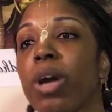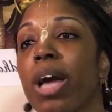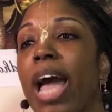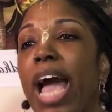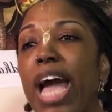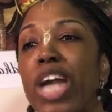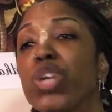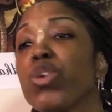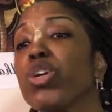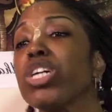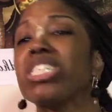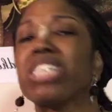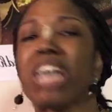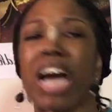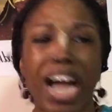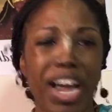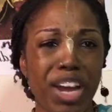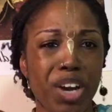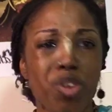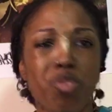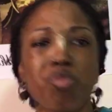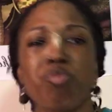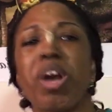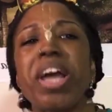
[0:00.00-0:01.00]
and your
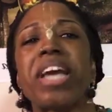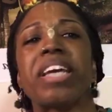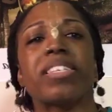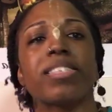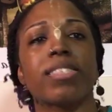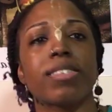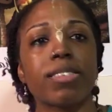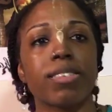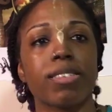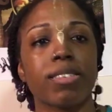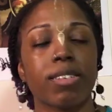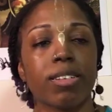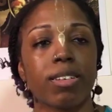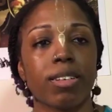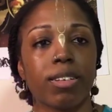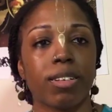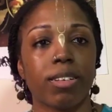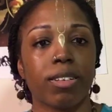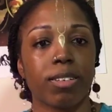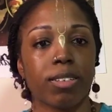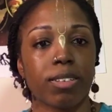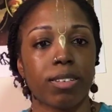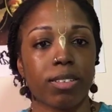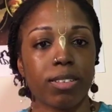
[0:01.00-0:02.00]
entire race.
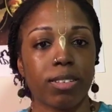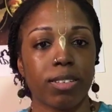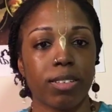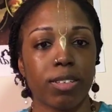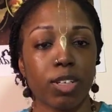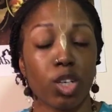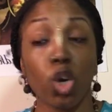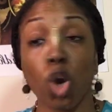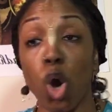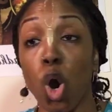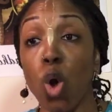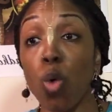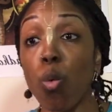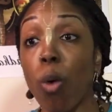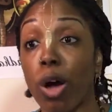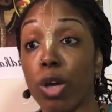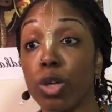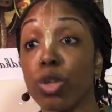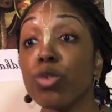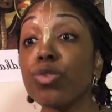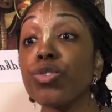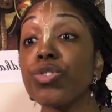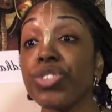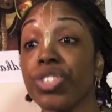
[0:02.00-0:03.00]
Go while
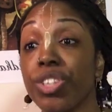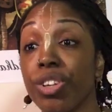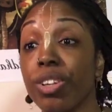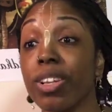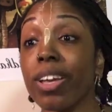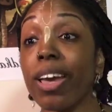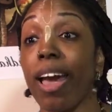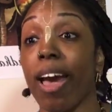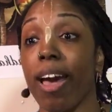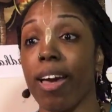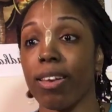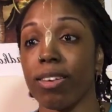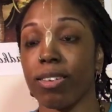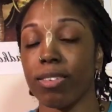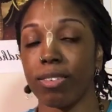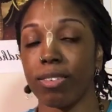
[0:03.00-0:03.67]
you still can."